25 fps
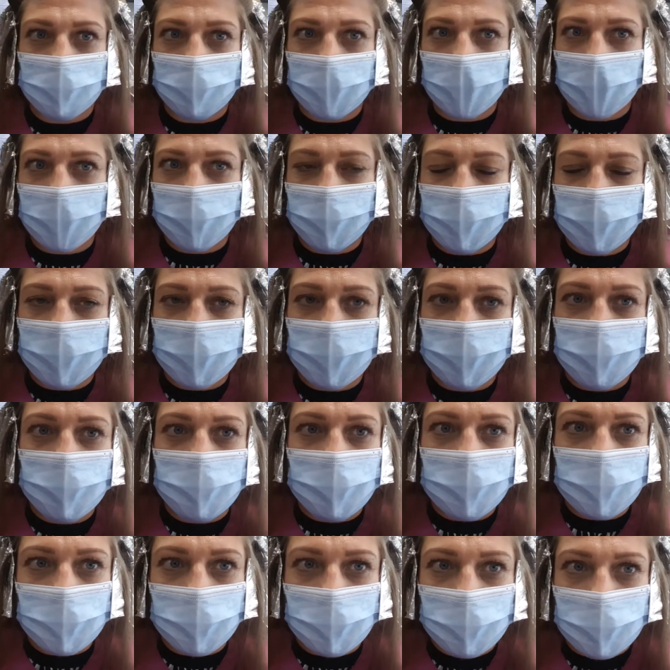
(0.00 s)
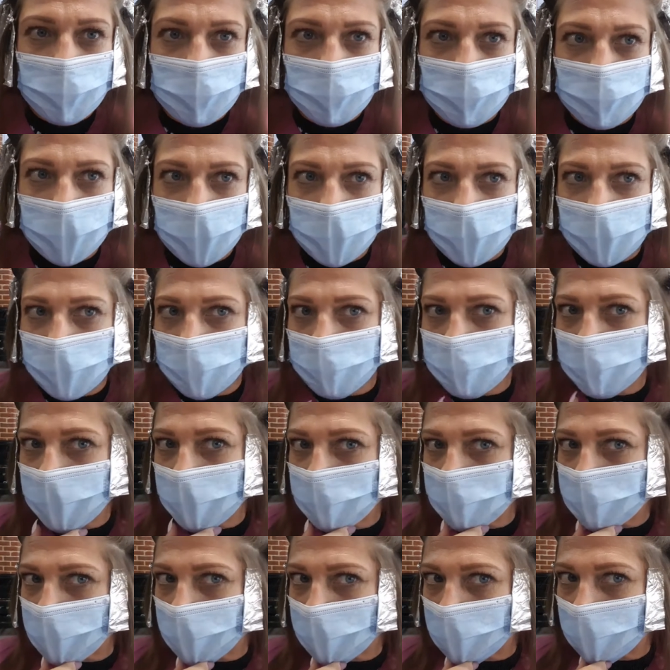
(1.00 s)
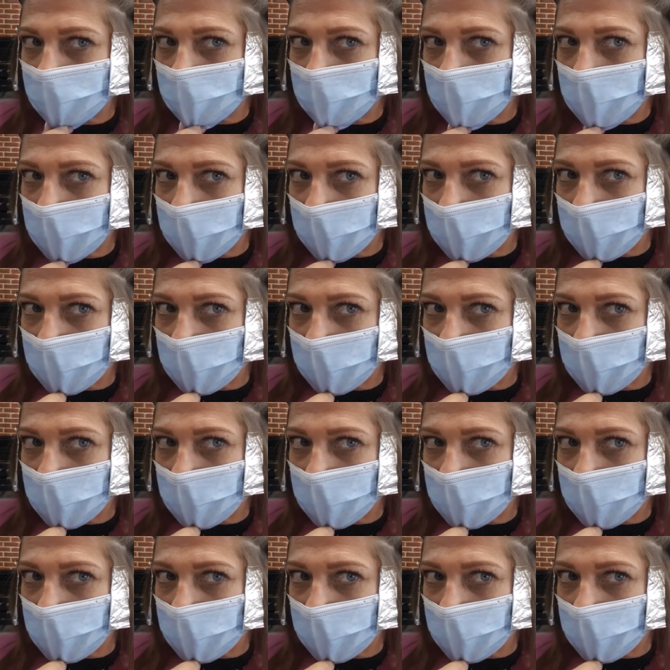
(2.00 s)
My hairdresser's just gone to mix a bit more